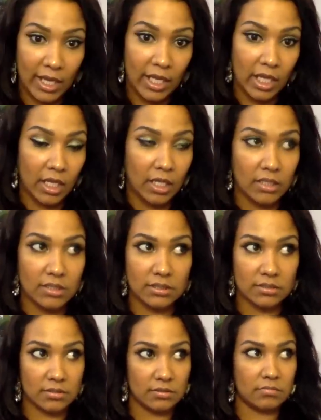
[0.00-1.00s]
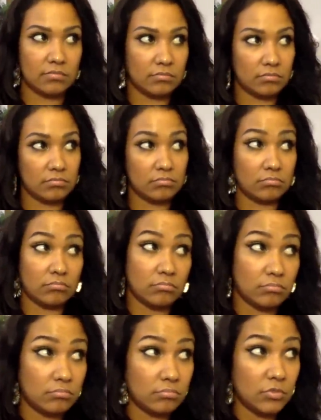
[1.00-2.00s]
And
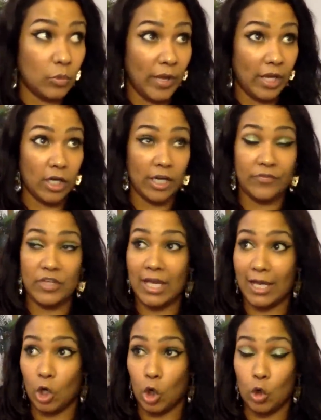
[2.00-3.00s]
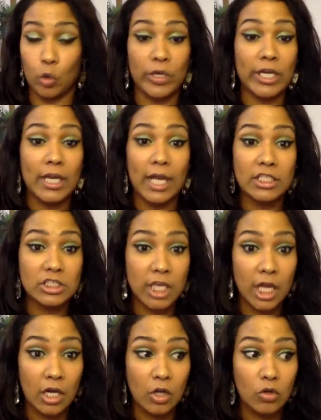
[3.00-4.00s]
no matter if you got on green
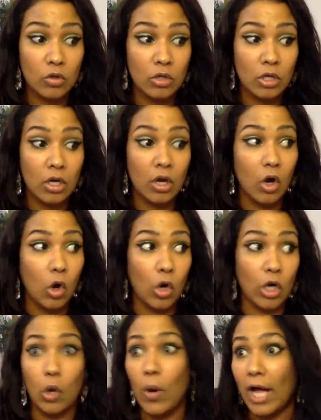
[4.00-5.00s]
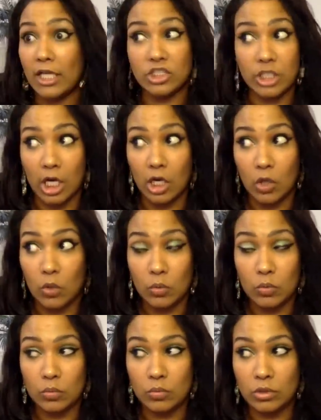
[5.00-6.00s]
eyeshadow or no
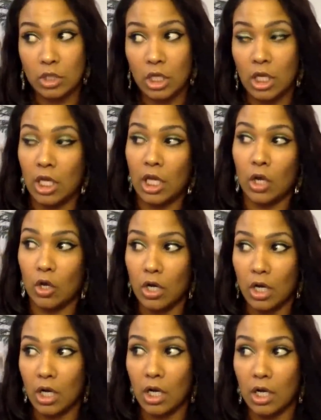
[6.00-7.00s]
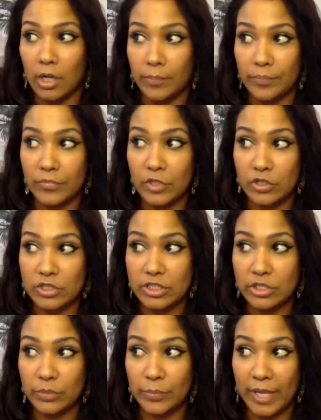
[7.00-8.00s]
eyeshadow, um, you're
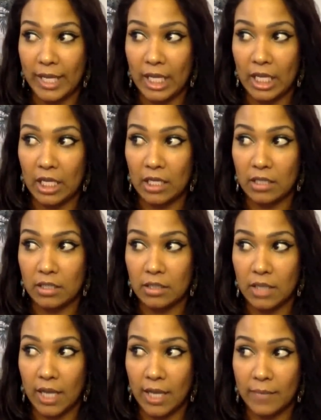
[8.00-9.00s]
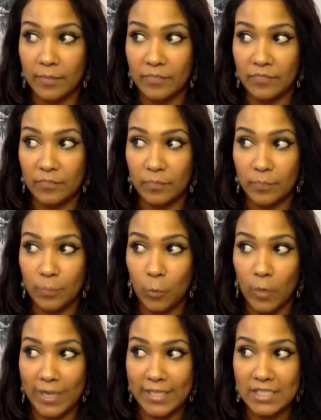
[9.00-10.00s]
still paying high
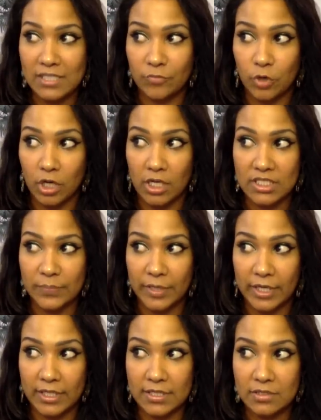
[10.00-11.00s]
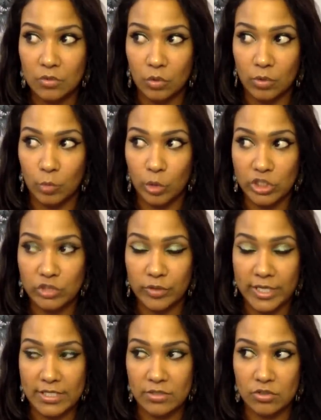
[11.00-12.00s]
price for cosmetics or
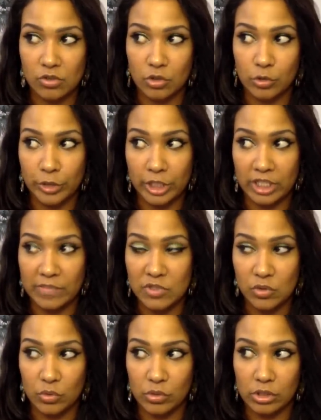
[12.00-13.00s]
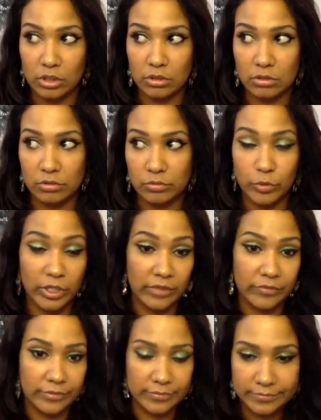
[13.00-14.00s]
moisturizers or creams or
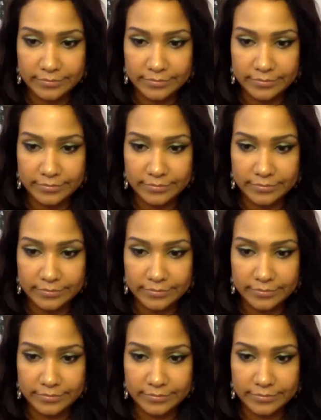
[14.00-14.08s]
whatever.